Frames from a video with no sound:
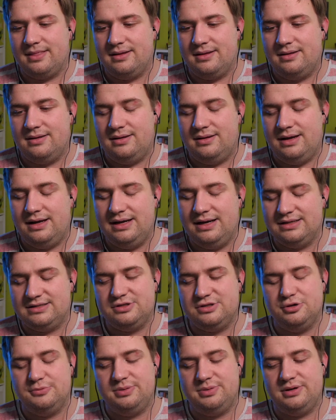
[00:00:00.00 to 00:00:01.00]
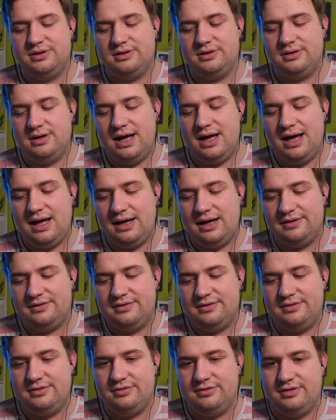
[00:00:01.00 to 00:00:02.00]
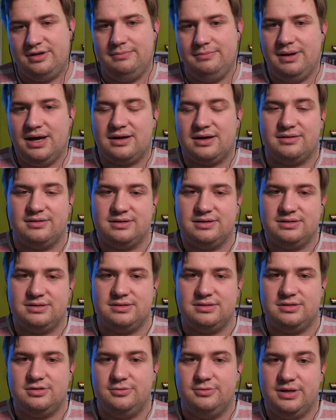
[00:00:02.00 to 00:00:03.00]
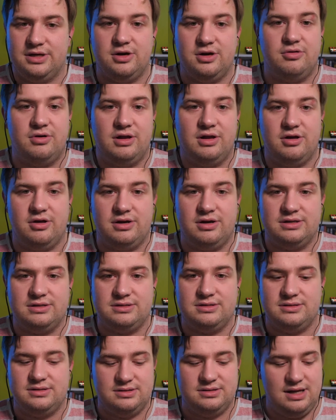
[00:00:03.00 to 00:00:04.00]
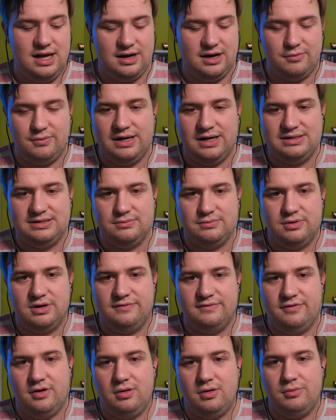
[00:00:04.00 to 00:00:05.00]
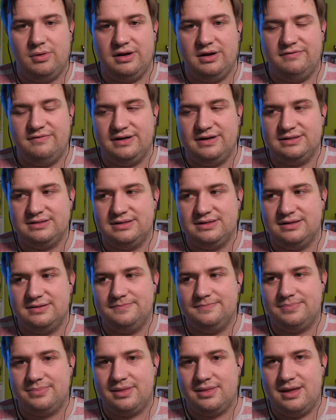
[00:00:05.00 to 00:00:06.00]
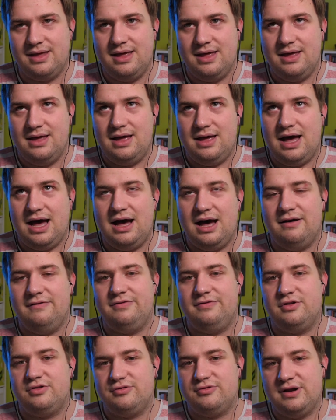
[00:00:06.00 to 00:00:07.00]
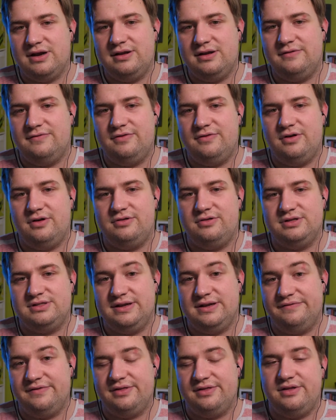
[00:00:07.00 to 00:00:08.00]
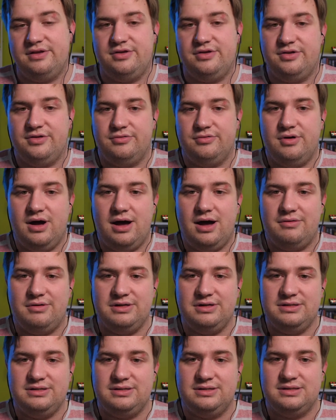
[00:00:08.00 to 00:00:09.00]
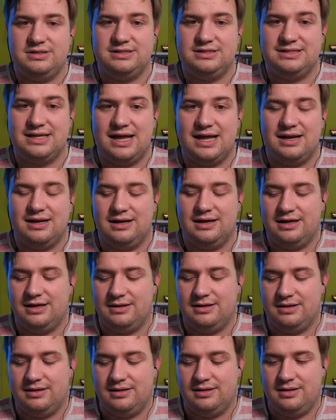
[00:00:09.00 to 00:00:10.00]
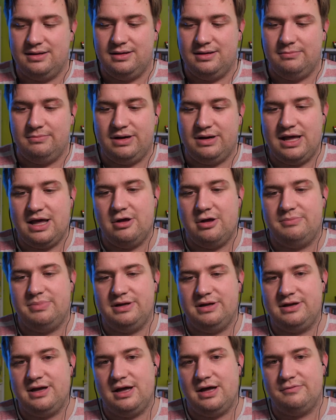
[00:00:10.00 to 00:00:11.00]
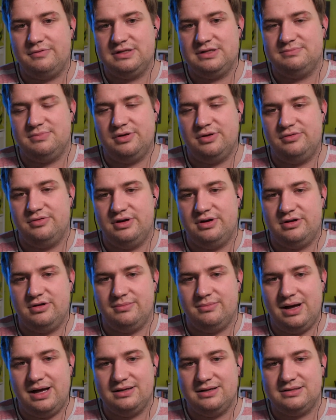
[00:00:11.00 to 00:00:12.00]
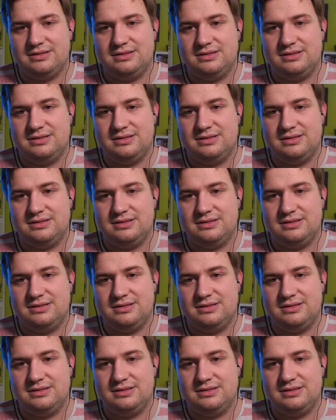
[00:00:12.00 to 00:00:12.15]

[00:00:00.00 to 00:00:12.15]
And it's super hard to debug this, to be totally honest. Otherwise, I would have already fixed it. After 24 to 72 hours, suddenly Playout B can't respond to the commands.